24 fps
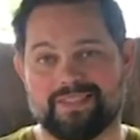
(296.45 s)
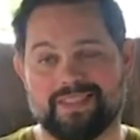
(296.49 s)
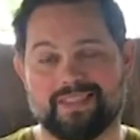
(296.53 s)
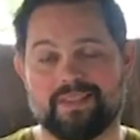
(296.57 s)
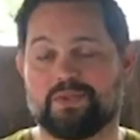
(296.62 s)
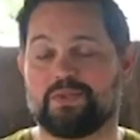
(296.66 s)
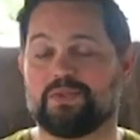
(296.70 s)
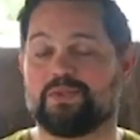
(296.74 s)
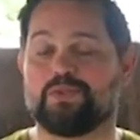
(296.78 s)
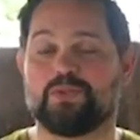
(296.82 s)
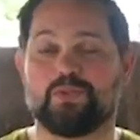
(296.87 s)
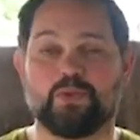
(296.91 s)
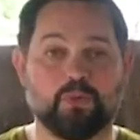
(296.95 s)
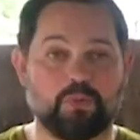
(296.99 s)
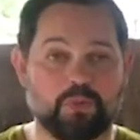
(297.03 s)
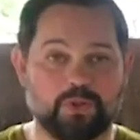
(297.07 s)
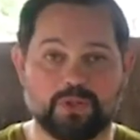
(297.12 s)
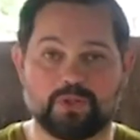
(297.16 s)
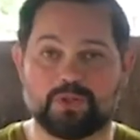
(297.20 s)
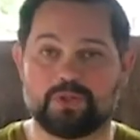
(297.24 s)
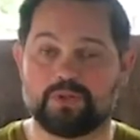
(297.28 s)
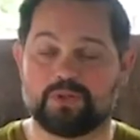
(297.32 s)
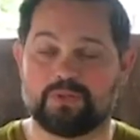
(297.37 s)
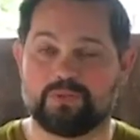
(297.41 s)
It's so
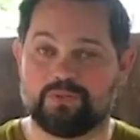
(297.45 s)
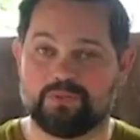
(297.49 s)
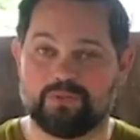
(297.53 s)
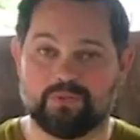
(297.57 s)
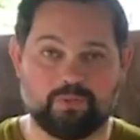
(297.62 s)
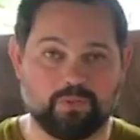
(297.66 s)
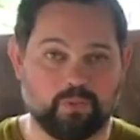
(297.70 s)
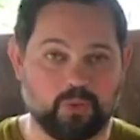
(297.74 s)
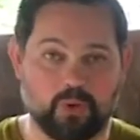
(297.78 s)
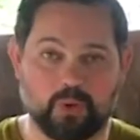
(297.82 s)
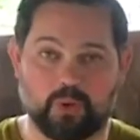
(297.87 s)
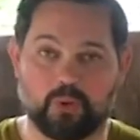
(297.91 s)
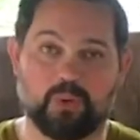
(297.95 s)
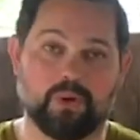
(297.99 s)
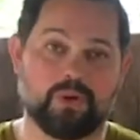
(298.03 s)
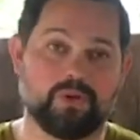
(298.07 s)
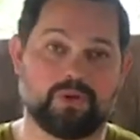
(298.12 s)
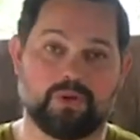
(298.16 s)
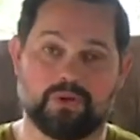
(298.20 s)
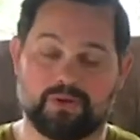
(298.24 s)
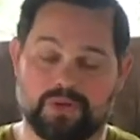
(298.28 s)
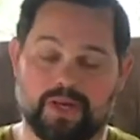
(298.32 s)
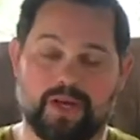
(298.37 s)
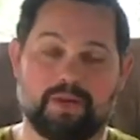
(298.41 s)
much more
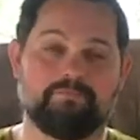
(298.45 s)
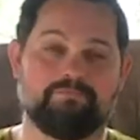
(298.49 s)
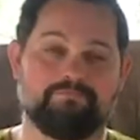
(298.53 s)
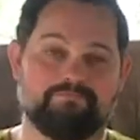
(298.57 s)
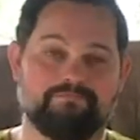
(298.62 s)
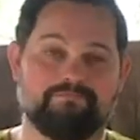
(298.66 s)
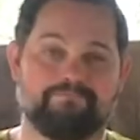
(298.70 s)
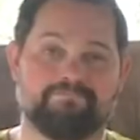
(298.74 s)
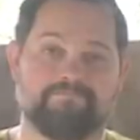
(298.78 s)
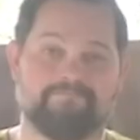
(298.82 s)
worth your time.